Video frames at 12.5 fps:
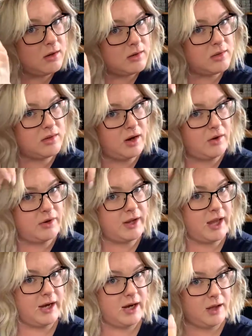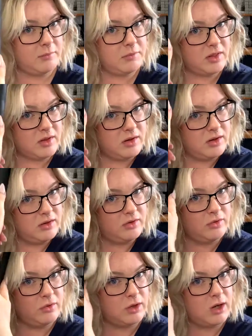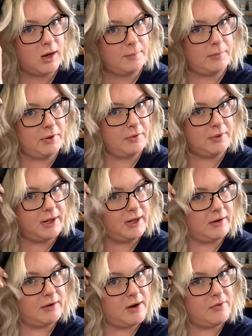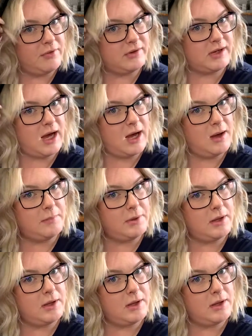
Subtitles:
So now again, I'm just gonna do a couple right around the top